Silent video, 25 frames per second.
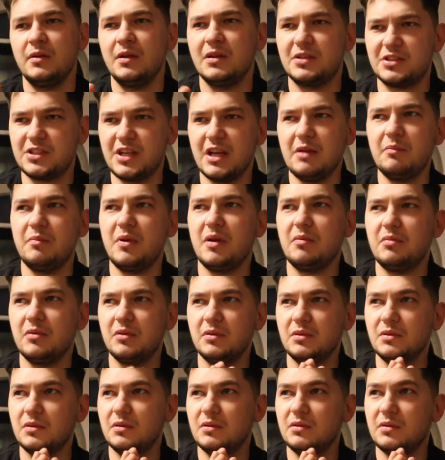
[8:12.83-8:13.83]
The same
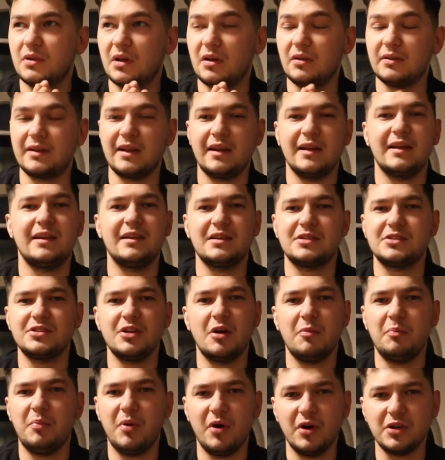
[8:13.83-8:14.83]
people that'll tell you it's not